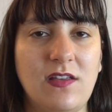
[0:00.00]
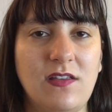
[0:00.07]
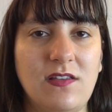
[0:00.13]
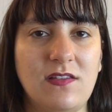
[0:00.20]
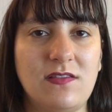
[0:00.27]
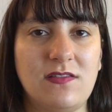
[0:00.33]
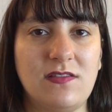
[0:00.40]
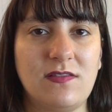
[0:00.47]

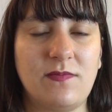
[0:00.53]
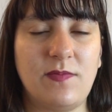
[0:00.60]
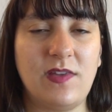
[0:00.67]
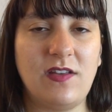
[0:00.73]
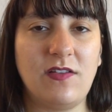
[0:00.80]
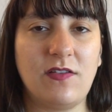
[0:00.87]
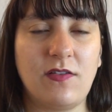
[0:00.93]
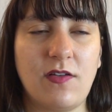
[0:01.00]
It's
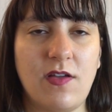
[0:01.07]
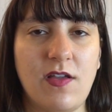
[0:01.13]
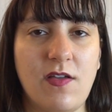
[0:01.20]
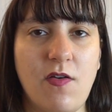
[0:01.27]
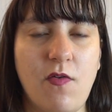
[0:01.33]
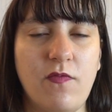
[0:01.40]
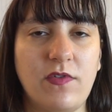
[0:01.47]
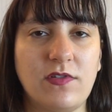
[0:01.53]
been
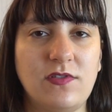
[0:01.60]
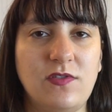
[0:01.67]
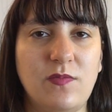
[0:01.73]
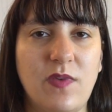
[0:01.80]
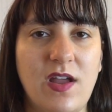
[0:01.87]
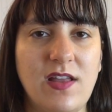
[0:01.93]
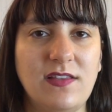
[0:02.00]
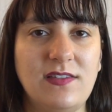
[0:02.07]
over 2
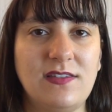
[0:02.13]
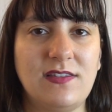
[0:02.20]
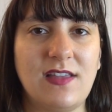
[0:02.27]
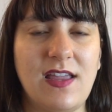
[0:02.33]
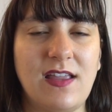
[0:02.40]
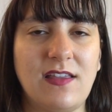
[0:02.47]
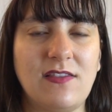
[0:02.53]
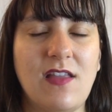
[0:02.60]
months.
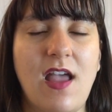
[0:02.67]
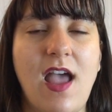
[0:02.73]
Like